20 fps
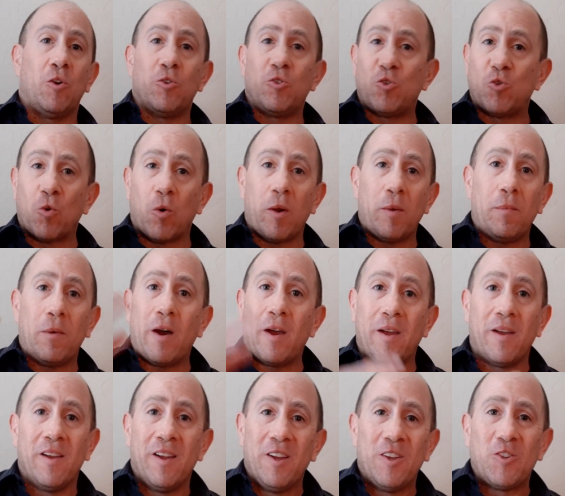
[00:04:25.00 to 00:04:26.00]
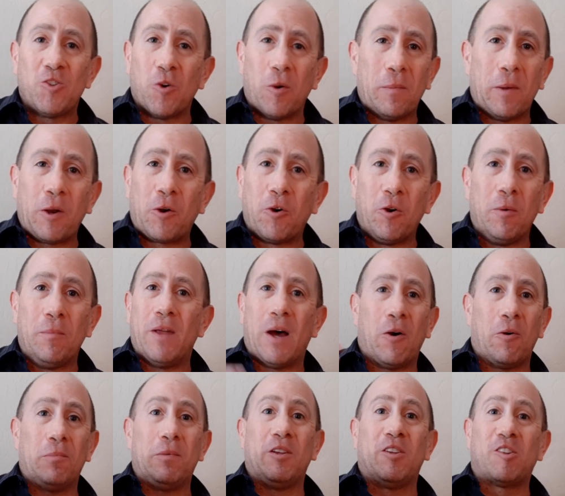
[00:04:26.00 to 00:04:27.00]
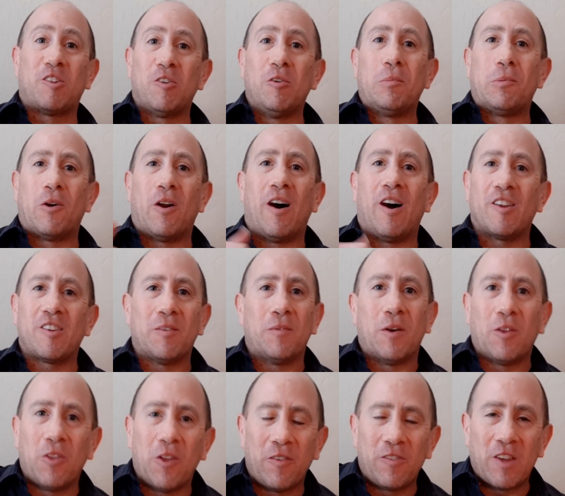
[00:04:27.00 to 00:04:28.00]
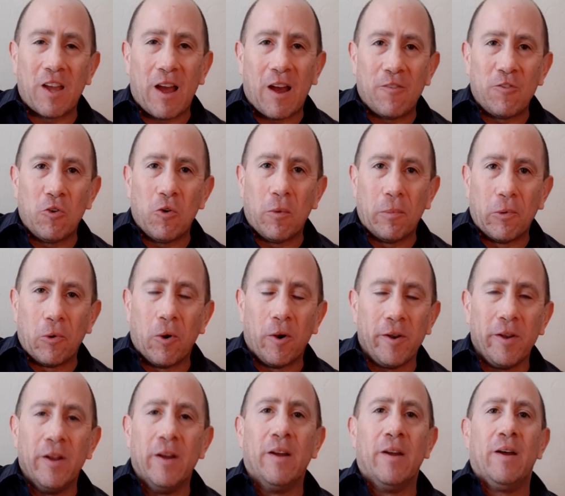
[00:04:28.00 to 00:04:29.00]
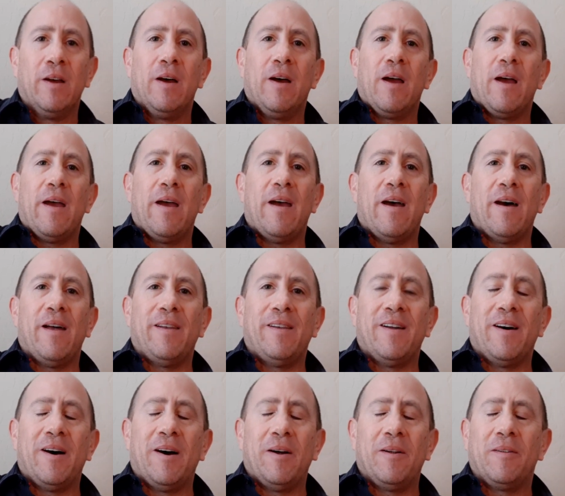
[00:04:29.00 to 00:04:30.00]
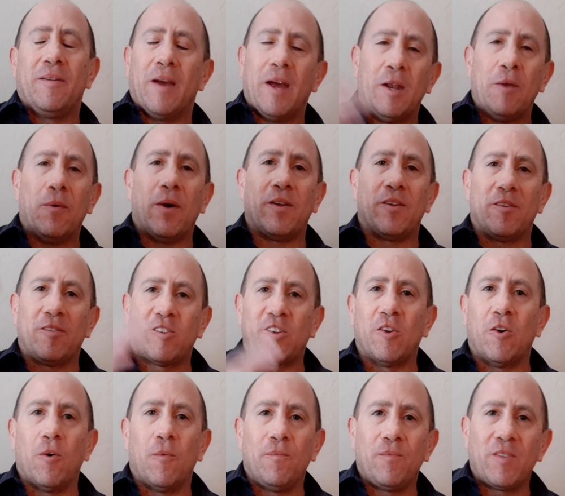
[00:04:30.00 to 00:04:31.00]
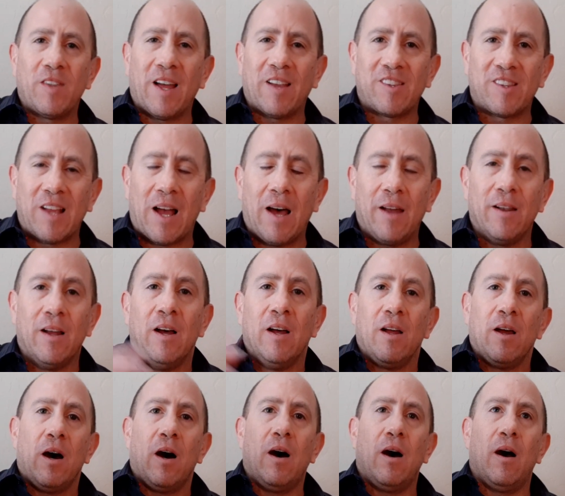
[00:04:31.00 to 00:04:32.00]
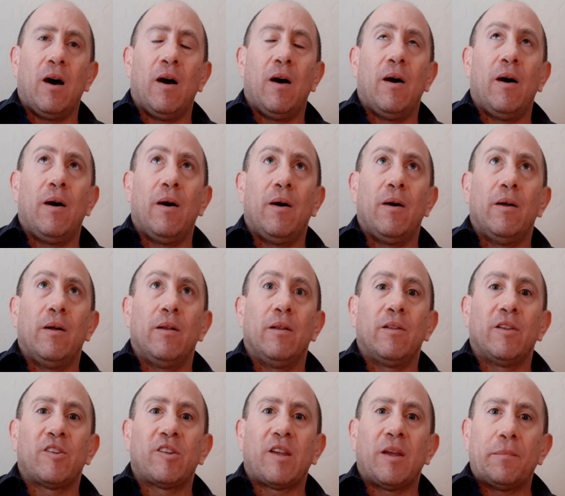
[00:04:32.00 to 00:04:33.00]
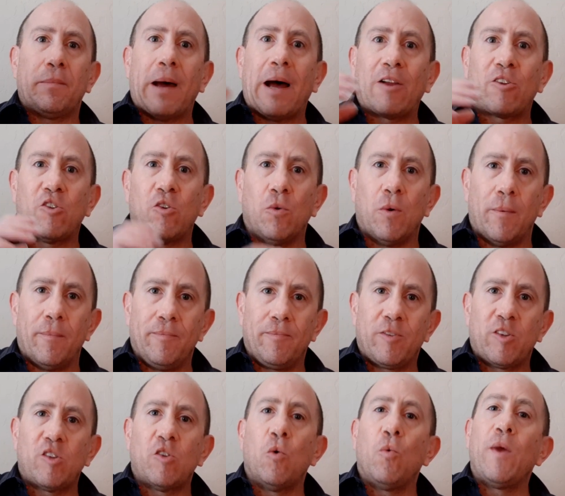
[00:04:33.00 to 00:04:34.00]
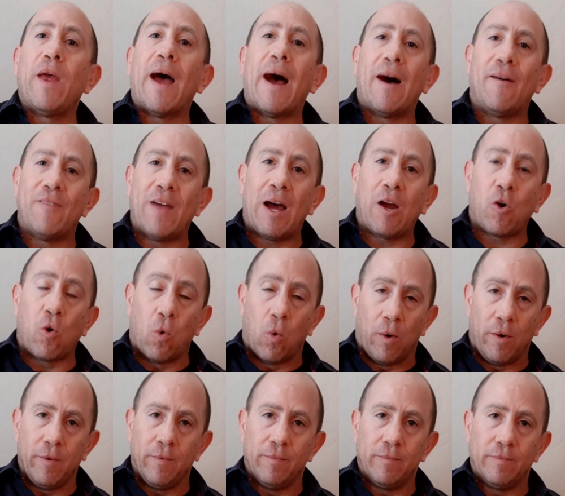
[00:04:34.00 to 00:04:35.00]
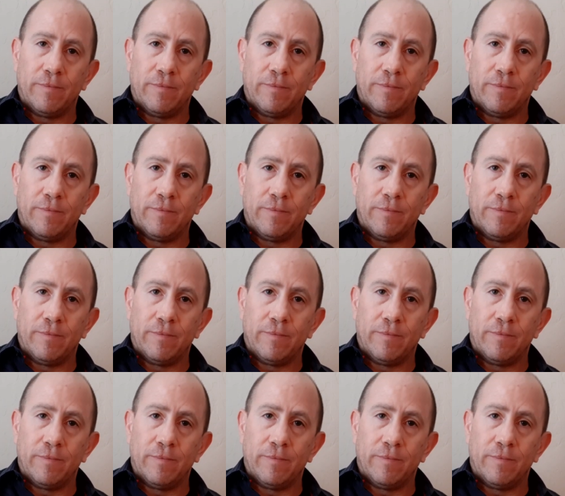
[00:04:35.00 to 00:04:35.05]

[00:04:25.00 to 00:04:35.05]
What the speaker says: join my group, that would be super awesome. I'd love to have you aboard. And anyway, so that's that. Let's get back to it. So we have that chord.